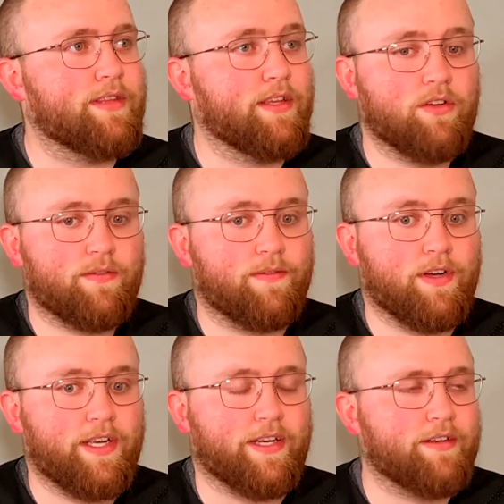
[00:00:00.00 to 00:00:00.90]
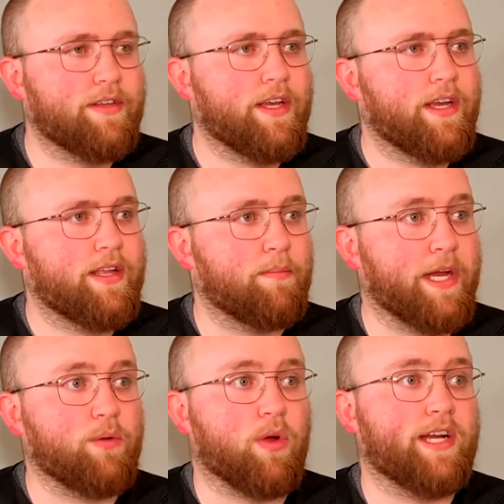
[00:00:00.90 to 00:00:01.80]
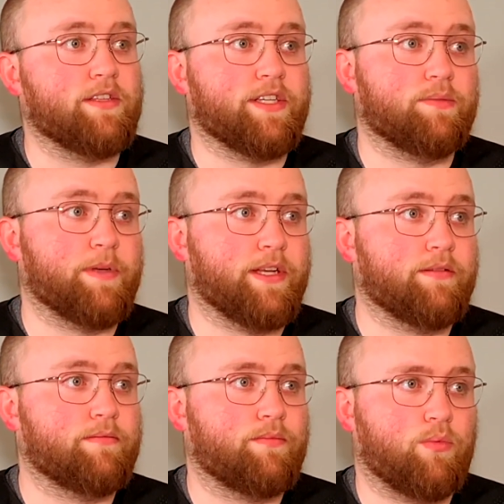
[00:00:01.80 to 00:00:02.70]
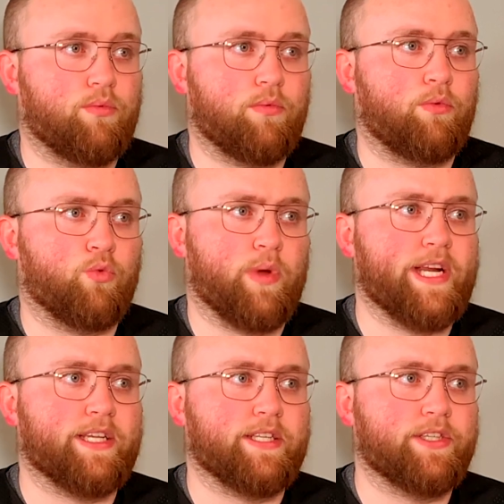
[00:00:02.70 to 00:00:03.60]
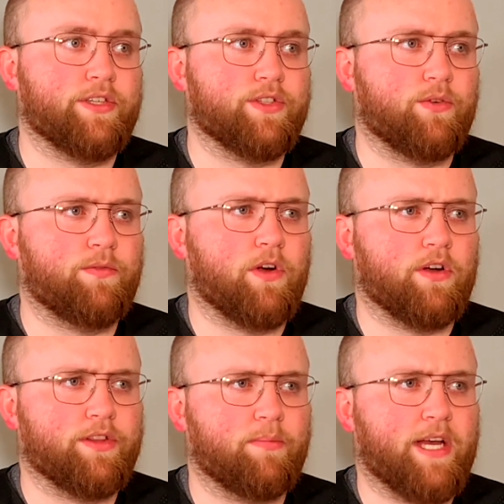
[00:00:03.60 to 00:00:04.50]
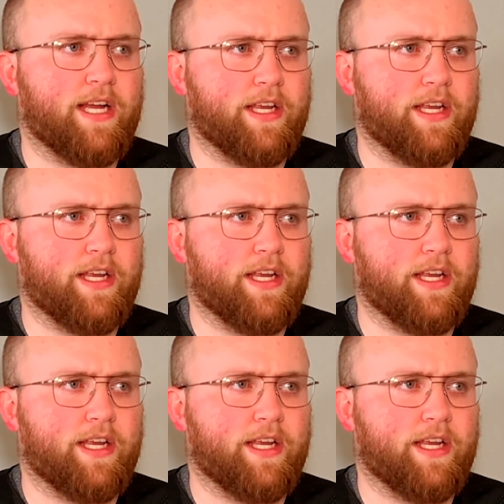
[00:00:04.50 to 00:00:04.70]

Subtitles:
They look fine. Mike Riley's been great addition so far on the back